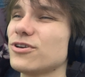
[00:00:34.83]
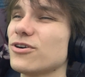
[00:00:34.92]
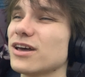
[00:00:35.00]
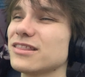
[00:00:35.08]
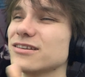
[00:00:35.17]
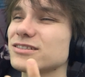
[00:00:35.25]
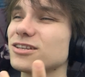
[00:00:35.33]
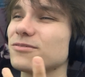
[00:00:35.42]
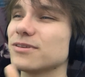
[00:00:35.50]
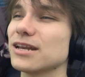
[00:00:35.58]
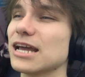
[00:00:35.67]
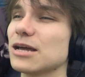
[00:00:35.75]
know. I think
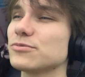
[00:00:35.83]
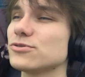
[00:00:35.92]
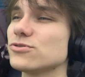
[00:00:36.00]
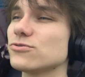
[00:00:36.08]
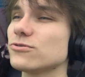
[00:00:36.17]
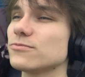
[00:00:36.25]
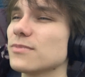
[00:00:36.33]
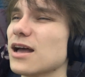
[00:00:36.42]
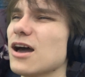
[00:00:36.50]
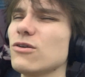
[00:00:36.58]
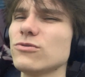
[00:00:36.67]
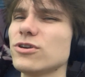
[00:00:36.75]
something happened to him.
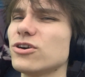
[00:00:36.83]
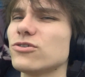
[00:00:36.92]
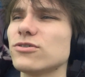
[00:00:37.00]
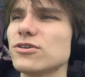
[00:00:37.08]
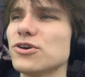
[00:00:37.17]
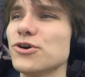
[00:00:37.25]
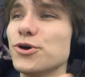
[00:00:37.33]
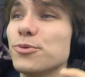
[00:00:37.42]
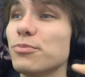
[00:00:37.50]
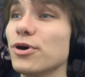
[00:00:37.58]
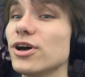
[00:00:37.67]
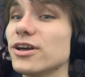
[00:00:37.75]
I don't know,
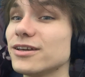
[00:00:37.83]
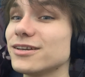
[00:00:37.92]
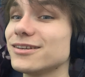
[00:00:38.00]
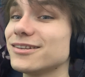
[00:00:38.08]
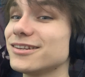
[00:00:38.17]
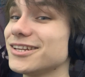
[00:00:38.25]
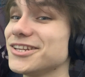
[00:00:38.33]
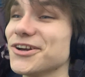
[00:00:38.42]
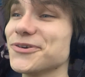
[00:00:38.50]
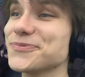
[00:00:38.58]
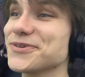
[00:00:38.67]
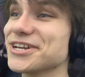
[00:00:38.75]
but
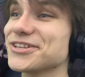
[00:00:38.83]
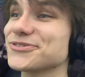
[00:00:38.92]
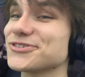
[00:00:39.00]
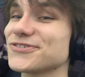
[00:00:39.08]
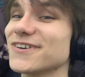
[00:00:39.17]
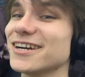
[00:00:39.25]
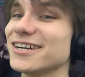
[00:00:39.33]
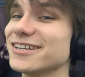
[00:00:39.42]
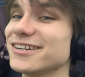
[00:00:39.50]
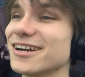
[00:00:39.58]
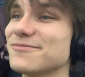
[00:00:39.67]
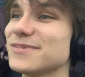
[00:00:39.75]
Yung Bans was
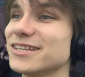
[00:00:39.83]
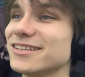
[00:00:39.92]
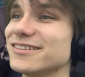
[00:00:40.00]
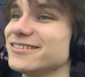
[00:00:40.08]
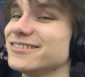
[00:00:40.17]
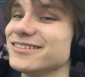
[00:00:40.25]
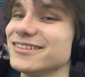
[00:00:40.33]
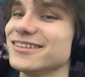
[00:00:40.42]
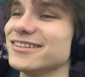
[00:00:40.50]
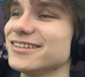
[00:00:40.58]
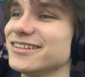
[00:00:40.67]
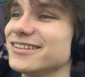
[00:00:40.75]
fire. I mean,
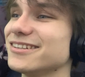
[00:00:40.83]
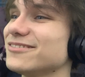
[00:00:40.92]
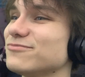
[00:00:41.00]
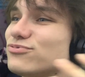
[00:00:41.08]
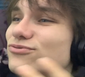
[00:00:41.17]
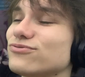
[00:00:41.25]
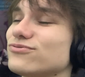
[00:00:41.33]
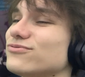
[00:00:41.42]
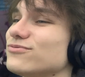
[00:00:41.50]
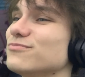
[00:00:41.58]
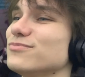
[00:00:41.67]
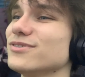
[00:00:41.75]

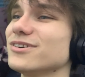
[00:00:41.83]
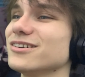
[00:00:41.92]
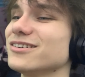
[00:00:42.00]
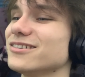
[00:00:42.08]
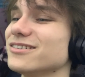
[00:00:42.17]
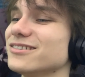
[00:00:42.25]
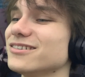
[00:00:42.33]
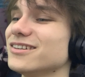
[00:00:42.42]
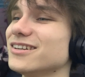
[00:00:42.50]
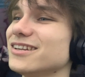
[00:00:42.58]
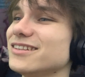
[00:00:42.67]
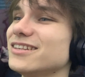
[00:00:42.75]
bruh.
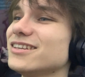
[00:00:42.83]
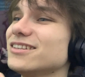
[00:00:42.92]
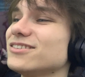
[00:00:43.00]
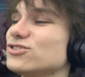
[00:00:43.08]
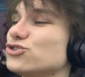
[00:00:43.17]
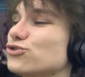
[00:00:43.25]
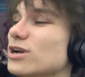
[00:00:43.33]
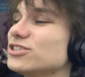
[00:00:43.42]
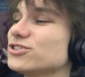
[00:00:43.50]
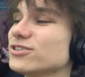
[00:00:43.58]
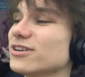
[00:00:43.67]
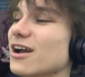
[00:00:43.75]
The
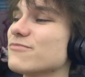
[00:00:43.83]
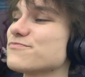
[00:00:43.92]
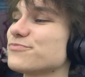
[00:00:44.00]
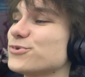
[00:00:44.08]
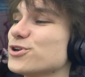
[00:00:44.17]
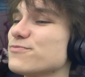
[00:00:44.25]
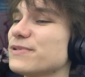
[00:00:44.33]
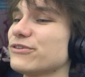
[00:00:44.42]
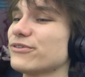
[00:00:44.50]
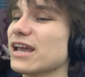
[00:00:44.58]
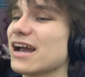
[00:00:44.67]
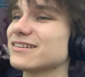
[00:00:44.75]
Dresser, I'm gonna be
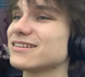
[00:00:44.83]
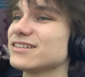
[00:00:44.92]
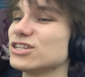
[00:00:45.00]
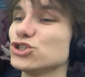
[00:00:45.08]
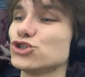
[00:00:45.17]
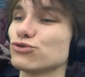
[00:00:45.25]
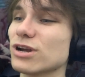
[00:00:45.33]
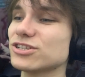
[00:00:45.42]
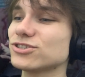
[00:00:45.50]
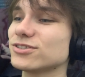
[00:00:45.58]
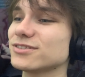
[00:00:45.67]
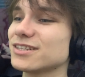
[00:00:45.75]
reacting to
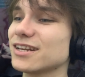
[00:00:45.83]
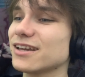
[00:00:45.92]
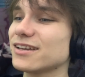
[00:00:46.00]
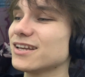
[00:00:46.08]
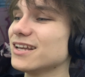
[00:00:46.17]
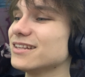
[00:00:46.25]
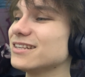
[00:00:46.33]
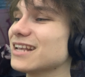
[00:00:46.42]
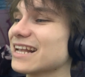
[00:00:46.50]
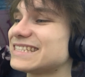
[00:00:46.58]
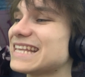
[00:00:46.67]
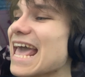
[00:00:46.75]
Dresser today. This
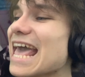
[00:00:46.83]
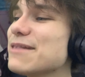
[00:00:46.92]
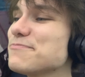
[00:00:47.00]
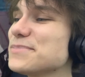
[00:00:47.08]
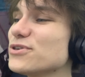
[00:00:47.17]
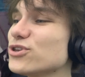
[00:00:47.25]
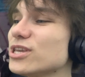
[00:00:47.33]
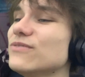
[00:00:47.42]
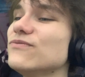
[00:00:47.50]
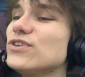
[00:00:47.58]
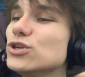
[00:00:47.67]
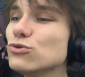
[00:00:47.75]
got 10 million
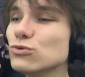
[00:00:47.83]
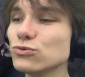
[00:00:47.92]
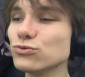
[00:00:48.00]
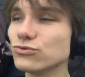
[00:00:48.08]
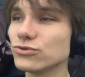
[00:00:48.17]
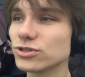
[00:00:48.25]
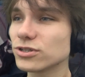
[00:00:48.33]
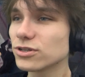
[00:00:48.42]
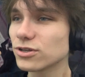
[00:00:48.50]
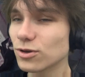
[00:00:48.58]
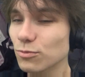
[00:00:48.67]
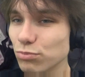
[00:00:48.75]
views,
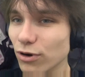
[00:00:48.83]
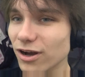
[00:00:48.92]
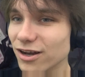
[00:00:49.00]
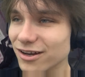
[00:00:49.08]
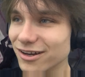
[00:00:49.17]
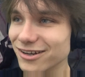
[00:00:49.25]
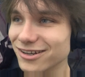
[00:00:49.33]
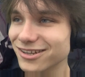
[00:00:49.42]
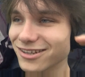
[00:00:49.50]
bruh.